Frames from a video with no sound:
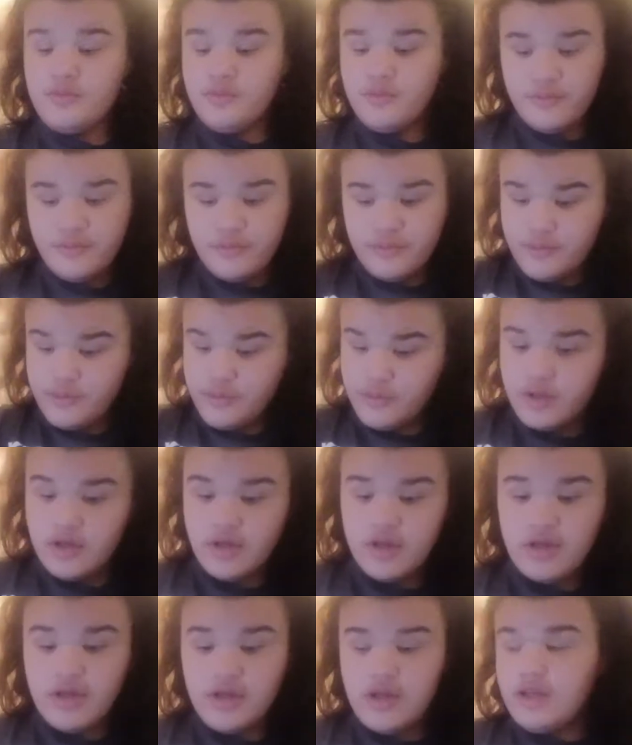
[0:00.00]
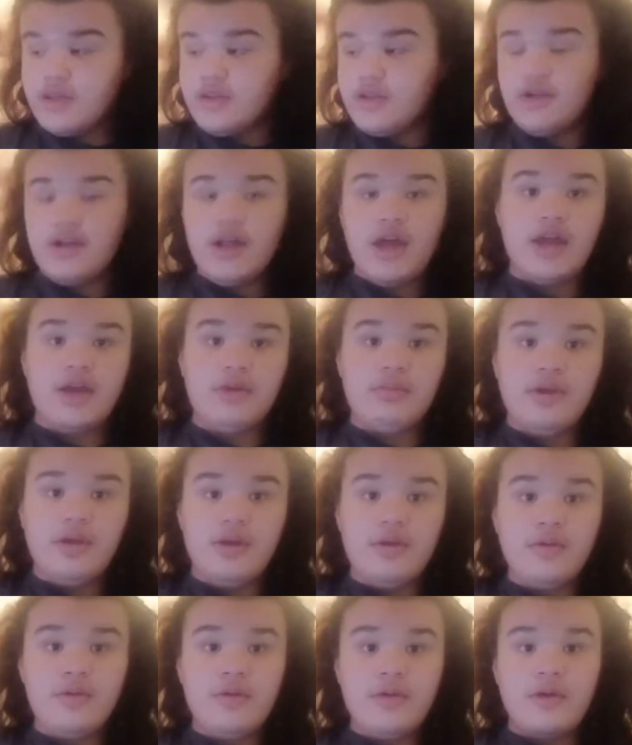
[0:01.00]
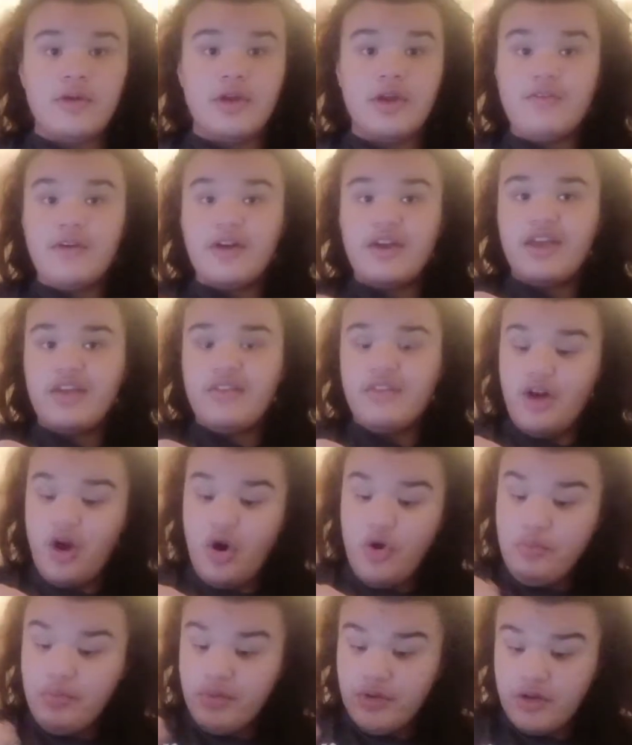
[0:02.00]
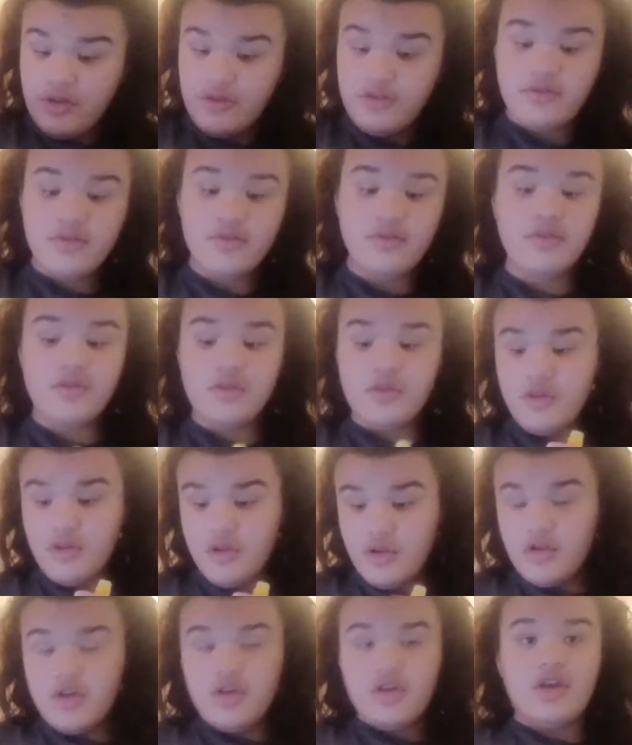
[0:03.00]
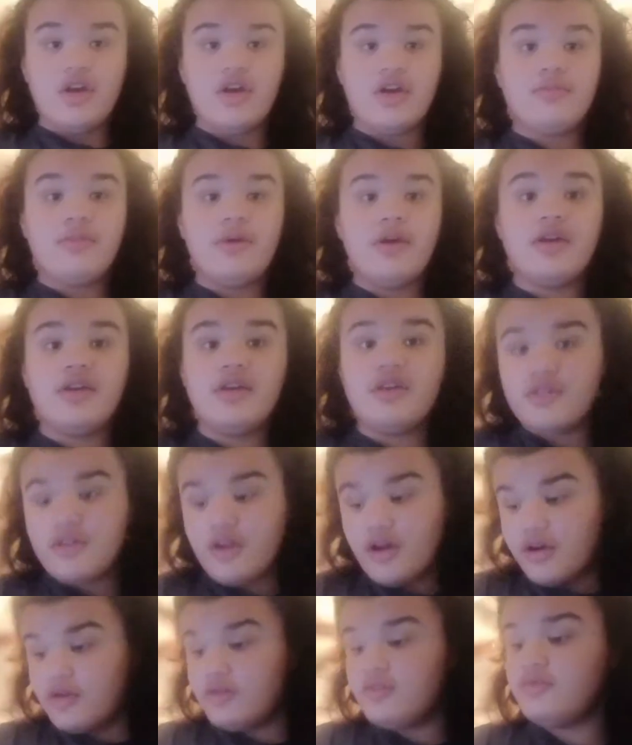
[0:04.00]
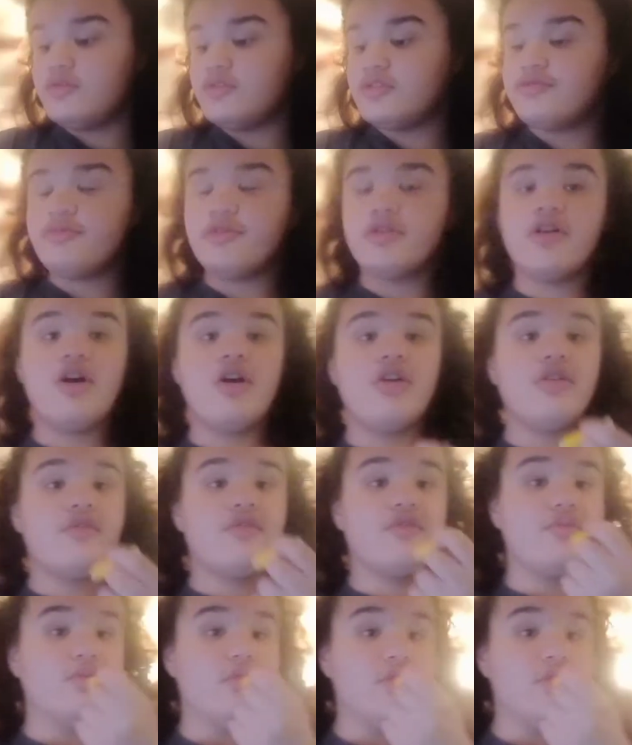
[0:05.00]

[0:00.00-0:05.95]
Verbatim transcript: uh See that ain't me. If I can even open this. you cut my hands off. What's my card from